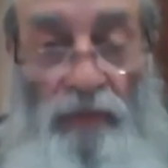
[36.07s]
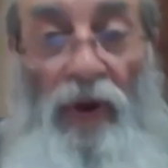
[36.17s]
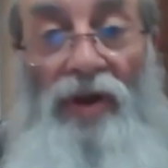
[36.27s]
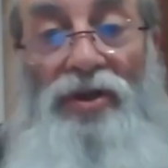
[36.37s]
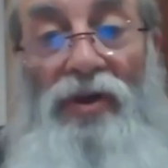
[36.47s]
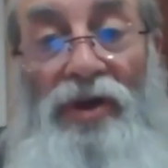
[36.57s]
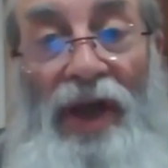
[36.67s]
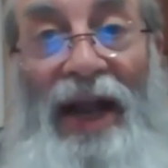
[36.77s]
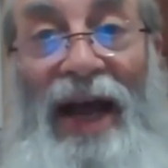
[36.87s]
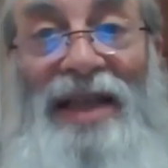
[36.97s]
a pasuk
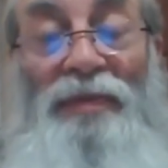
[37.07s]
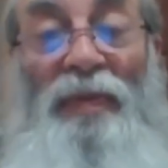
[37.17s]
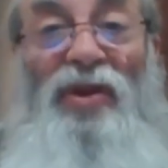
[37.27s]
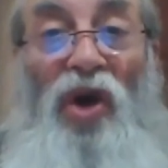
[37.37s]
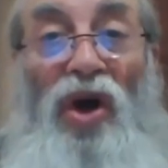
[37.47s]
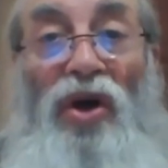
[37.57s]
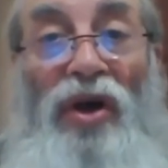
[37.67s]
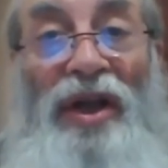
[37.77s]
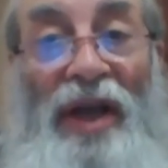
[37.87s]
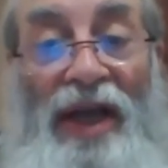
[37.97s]
that has
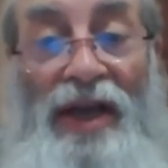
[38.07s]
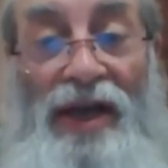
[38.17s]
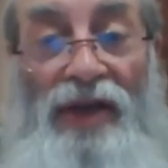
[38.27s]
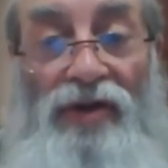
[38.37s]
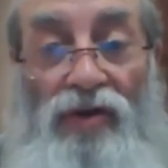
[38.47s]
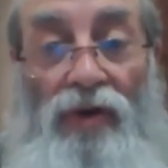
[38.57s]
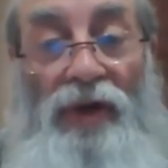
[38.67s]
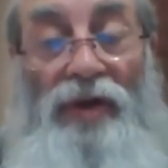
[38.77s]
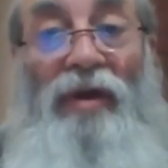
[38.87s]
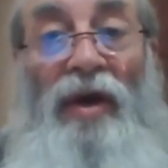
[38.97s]
Bitochoin hidden into it.